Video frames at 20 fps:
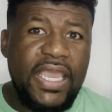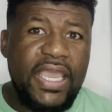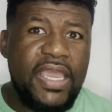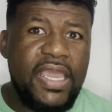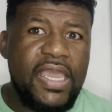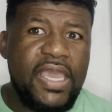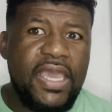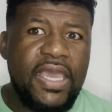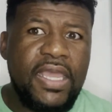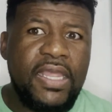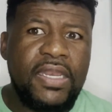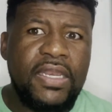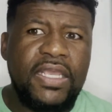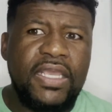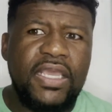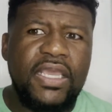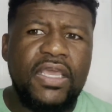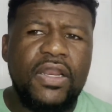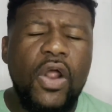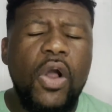
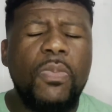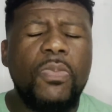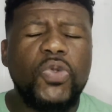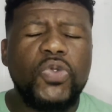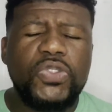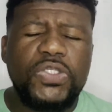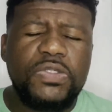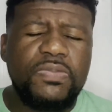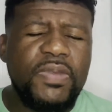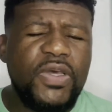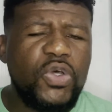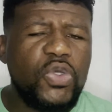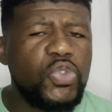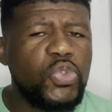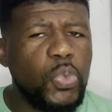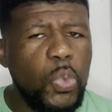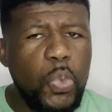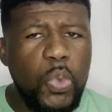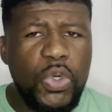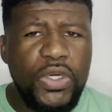and it almost
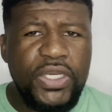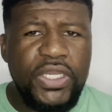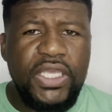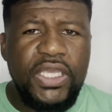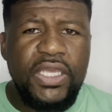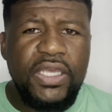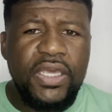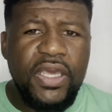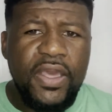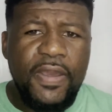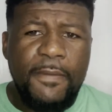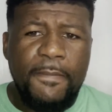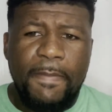smells woody